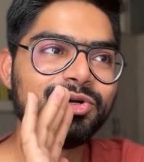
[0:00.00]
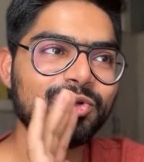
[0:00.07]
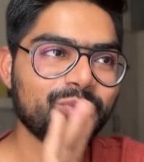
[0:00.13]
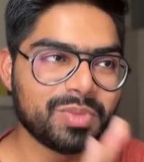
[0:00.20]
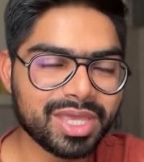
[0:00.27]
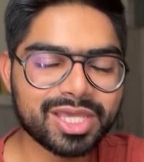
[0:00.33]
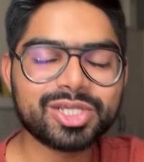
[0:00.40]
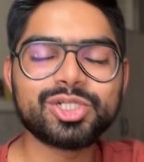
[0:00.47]
to
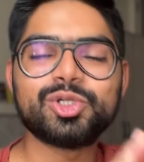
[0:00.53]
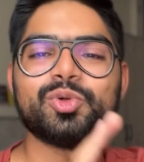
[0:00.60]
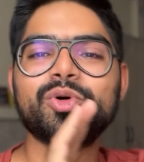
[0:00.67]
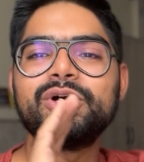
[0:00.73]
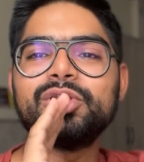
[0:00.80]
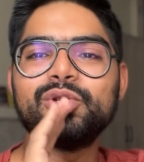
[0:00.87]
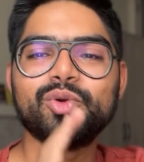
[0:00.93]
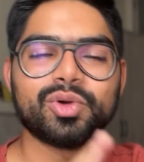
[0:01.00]
make
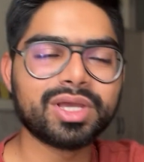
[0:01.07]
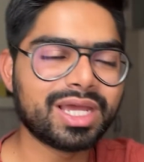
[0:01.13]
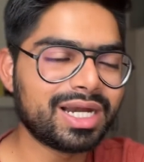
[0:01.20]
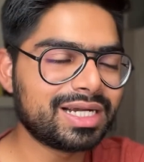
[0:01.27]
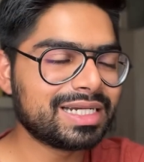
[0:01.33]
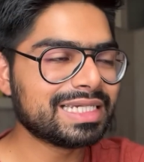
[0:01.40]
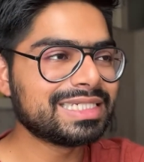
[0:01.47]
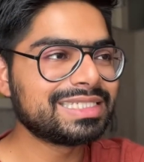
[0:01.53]
sure you
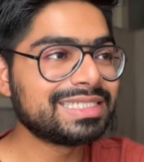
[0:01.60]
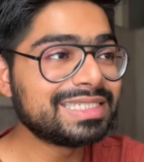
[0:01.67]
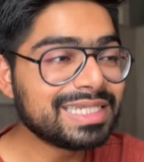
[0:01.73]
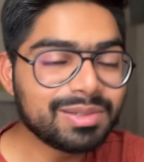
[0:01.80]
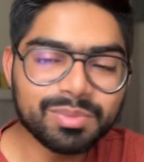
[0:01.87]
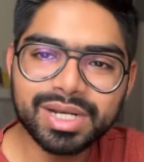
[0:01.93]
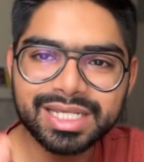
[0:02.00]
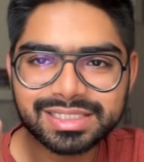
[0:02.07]
get
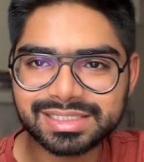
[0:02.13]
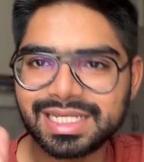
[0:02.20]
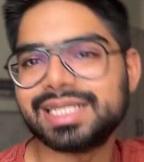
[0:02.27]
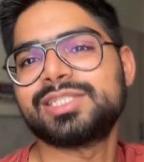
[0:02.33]
seamless